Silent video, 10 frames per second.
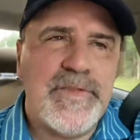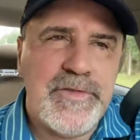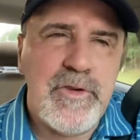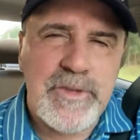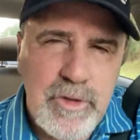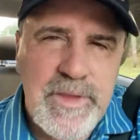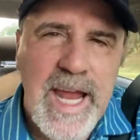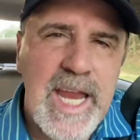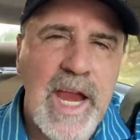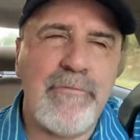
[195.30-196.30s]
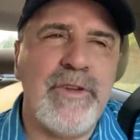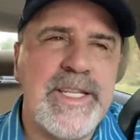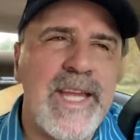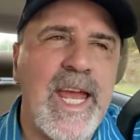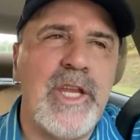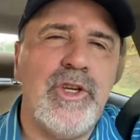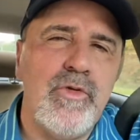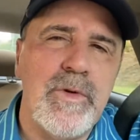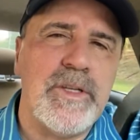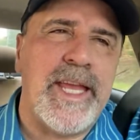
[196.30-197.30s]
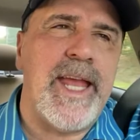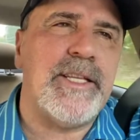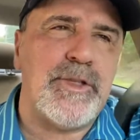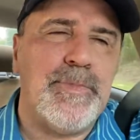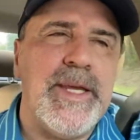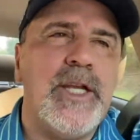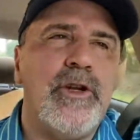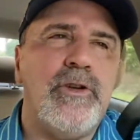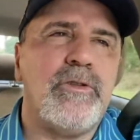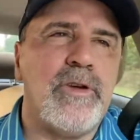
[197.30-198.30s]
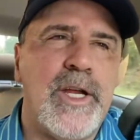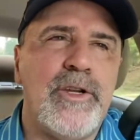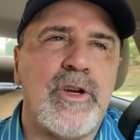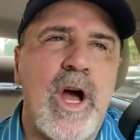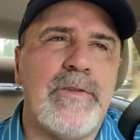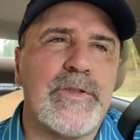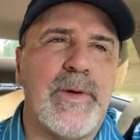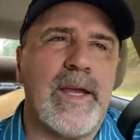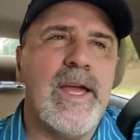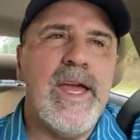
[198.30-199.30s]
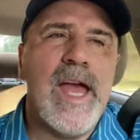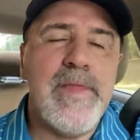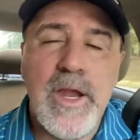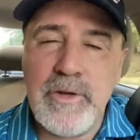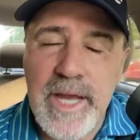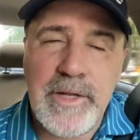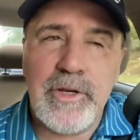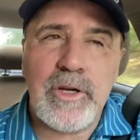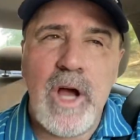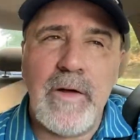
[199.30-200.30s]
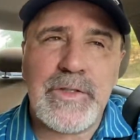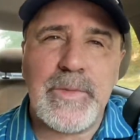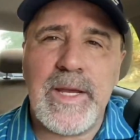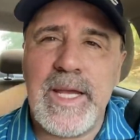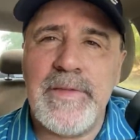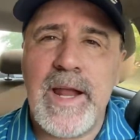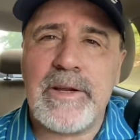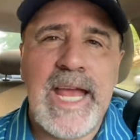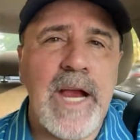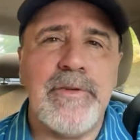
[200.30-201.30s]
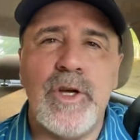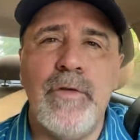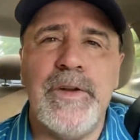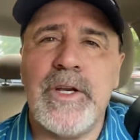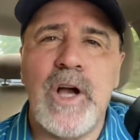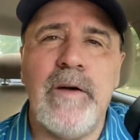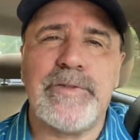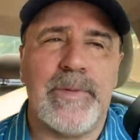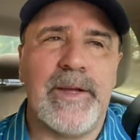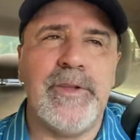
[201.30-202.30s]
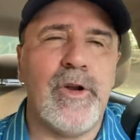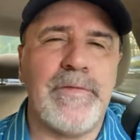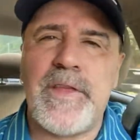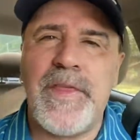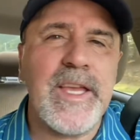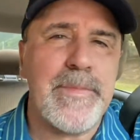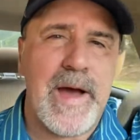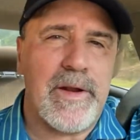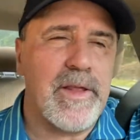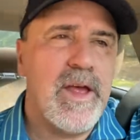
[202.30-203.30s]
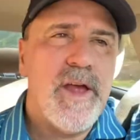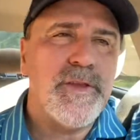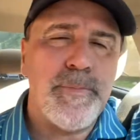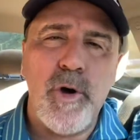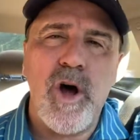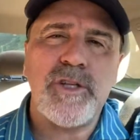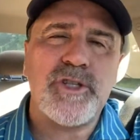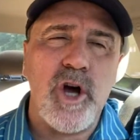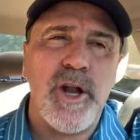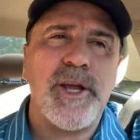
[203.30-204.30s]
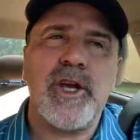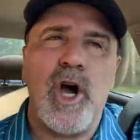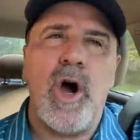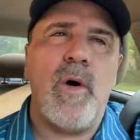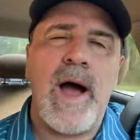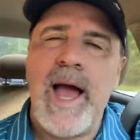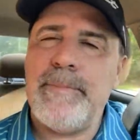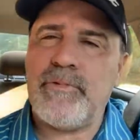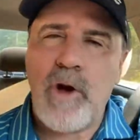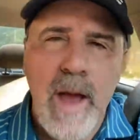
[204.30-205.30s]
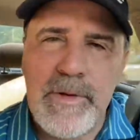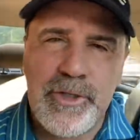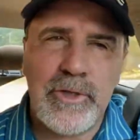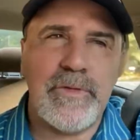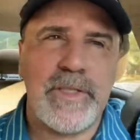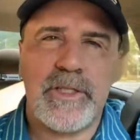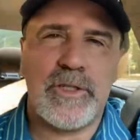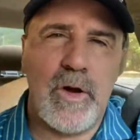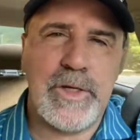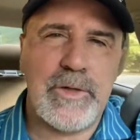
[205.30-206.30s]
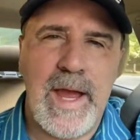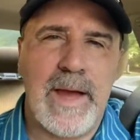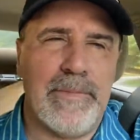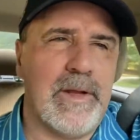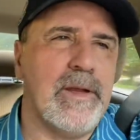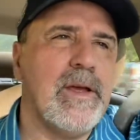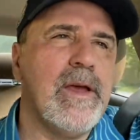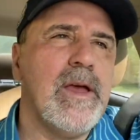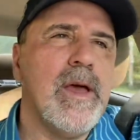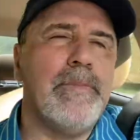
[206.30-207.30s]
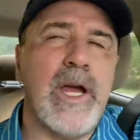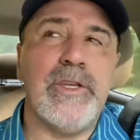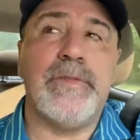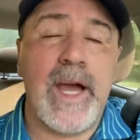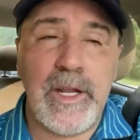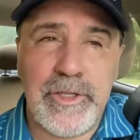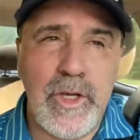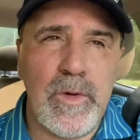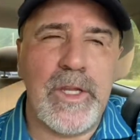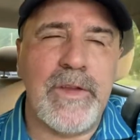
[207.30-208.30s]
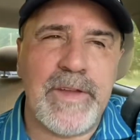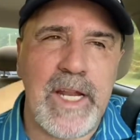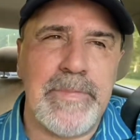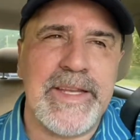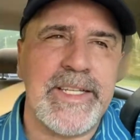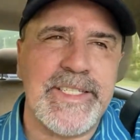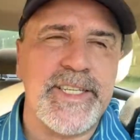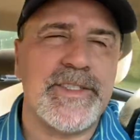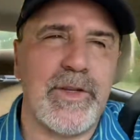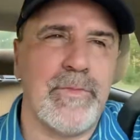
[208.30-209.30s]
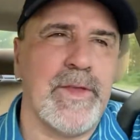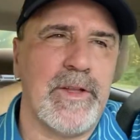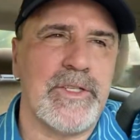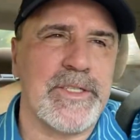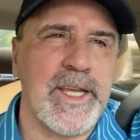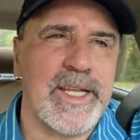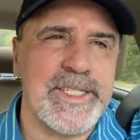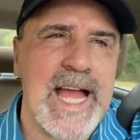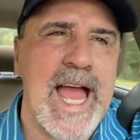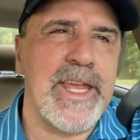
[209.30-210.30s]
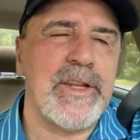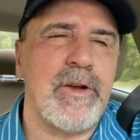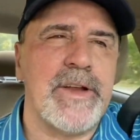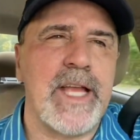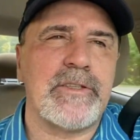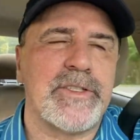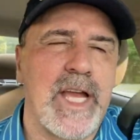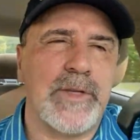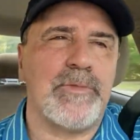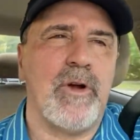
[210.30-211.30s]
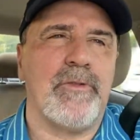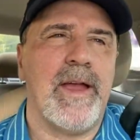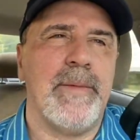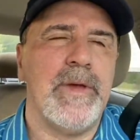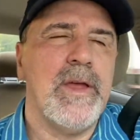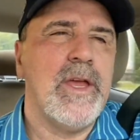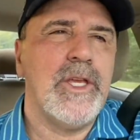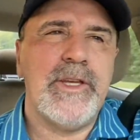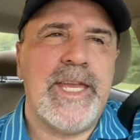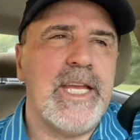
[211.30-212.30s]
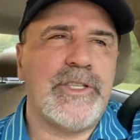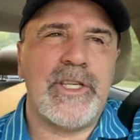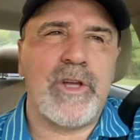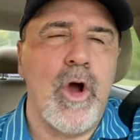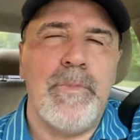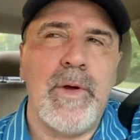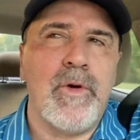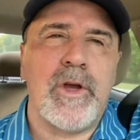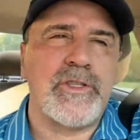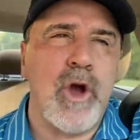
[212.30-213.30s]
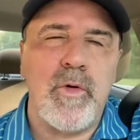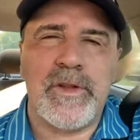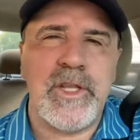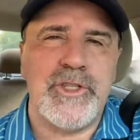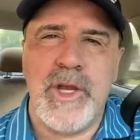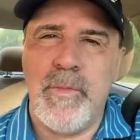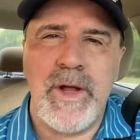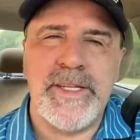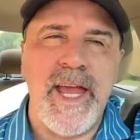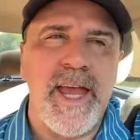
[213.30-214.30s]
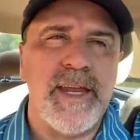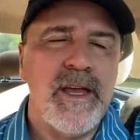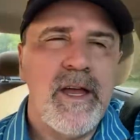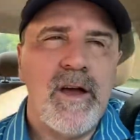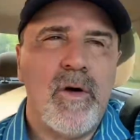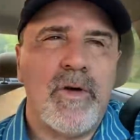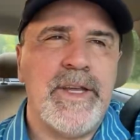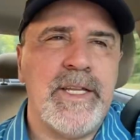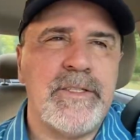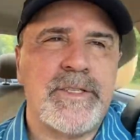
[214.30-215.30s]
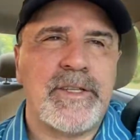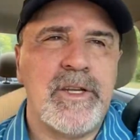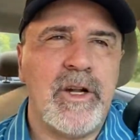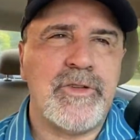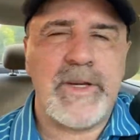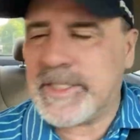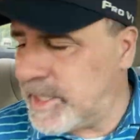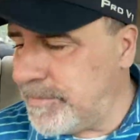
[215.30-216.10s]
You do that every day, you will gain speed in your in your golf swing, and then you'll get to your golf swing, and that'll carry over to your golf swing. You don't have to think about it. The ball's gonna go. I promise you, this is going to happen. But you've got to do it. You've got to be consistent with it, just like a diet or an exercise program. You can't just hope it works. Go to the gym one day, or eat, you know, drink Slim